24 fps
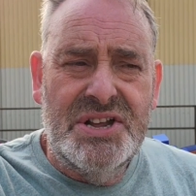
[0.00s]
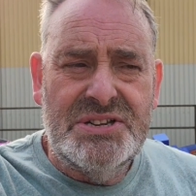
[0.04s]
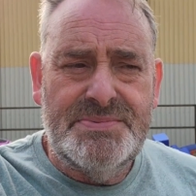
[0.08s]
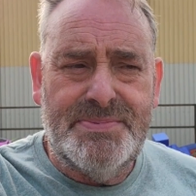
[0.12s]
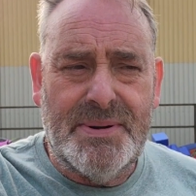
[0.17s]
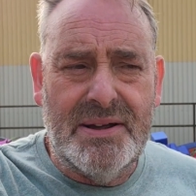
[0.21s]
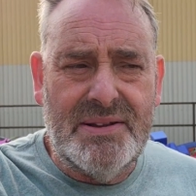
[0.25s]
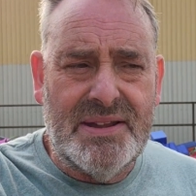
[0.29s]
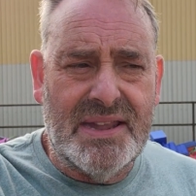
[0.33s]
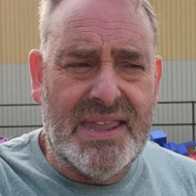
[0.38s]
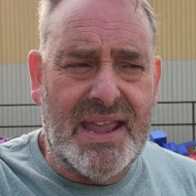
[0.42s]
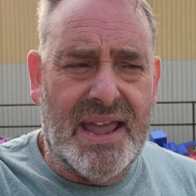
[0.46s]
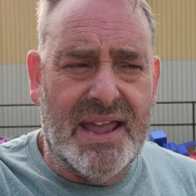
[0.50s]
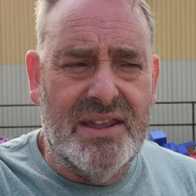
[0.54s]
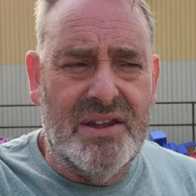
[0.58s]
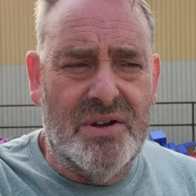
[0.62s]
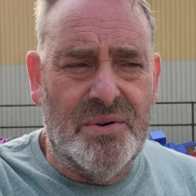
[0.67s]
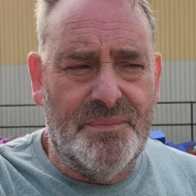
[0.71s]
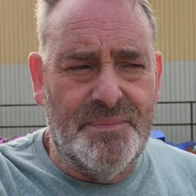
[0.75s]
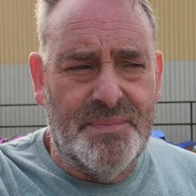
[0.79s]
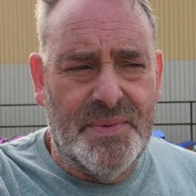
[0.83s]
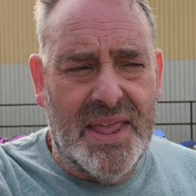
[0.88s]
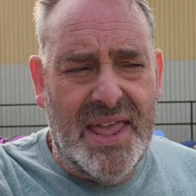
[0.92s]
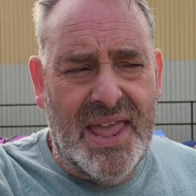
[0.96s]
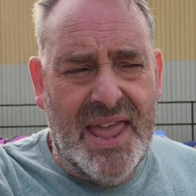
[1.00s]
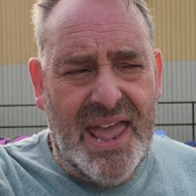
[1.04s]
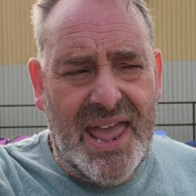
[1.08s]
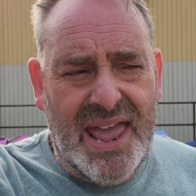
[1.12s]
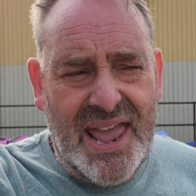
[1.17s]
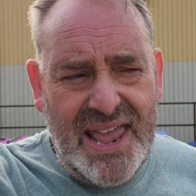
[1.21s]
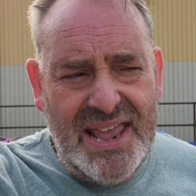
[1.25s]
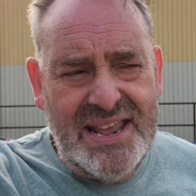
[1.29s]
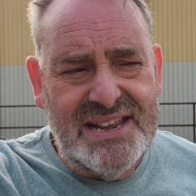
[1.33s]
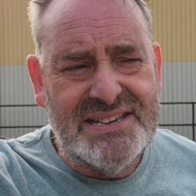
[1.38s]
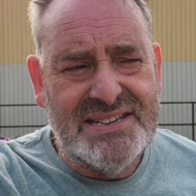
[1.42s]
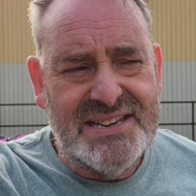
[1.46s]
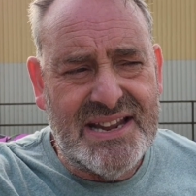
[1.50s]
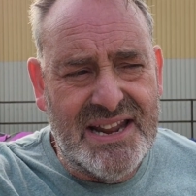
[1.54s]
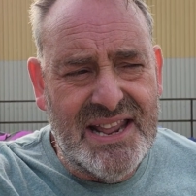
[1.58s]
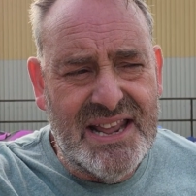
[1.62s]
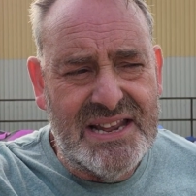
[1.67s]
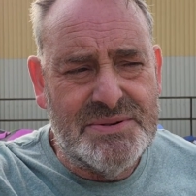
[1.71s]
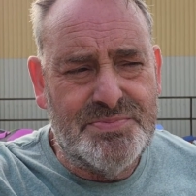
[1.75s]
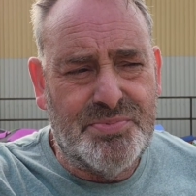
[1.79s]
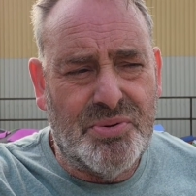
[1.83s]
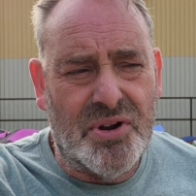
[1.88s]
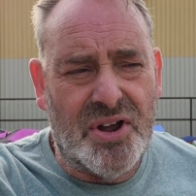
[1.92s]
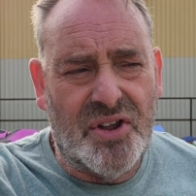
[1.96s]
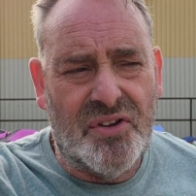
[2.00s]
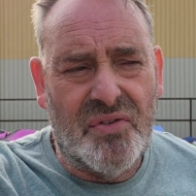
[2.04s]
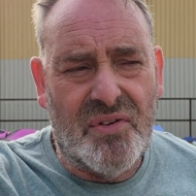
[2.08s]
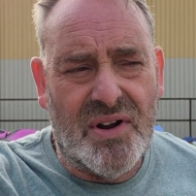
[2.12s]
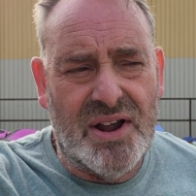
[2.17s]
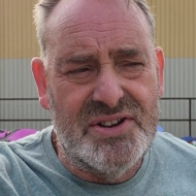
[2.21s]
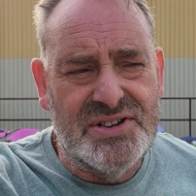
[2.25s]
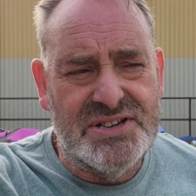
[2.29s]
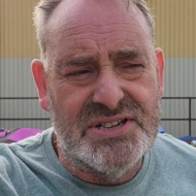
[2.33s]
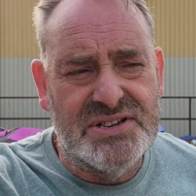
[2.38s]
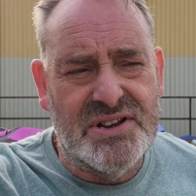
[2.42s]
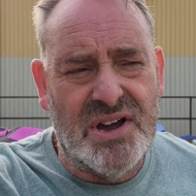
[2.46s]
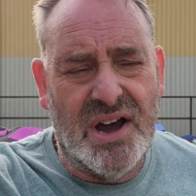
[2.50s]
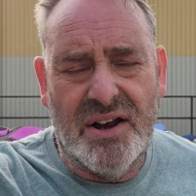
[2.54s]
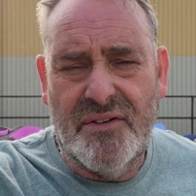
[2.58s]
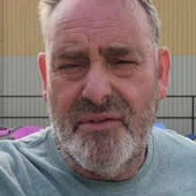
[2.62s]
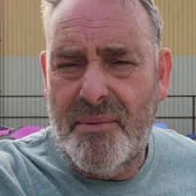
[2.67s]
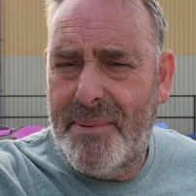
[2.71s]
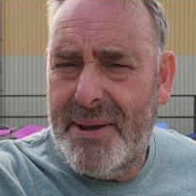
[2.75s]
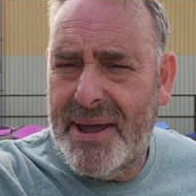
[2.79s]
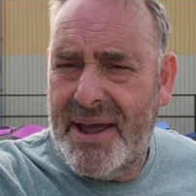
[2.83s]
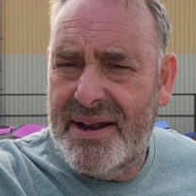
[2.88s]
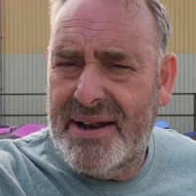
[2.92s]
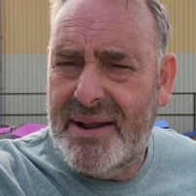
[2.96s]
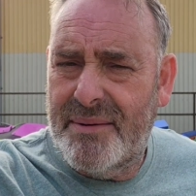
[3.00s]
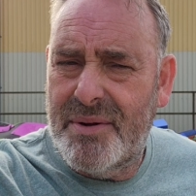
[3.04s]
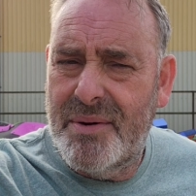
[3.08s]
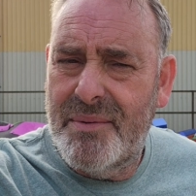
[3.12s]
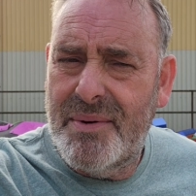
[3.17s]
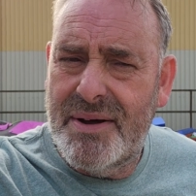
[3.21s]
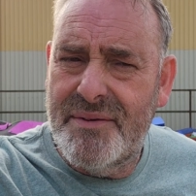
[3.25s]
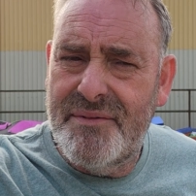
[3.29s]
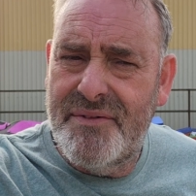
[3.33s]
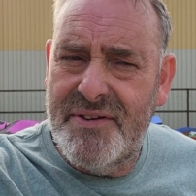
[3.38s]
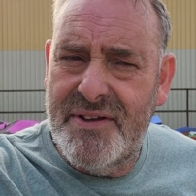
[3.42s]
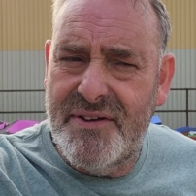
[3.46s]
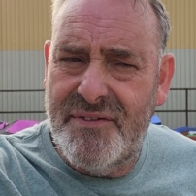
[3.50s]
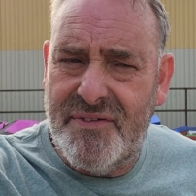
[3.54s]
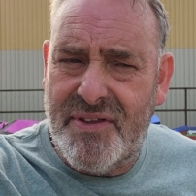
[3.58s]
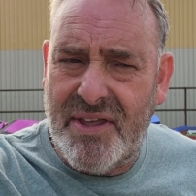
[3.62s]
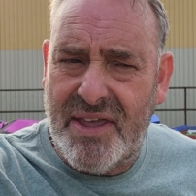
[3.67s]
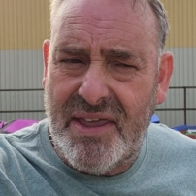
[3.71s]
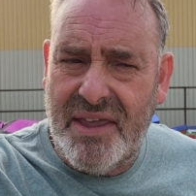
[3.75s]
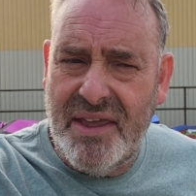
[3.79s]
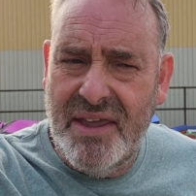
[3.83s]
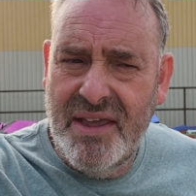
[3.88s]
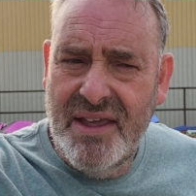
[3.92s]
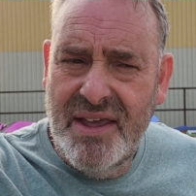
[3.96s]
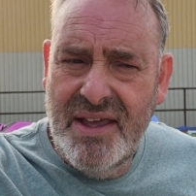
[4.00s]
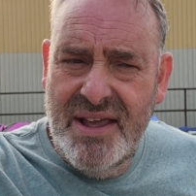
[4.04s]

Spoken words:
Spoke to Daniel. He said his price range is kind of £1 up to 150.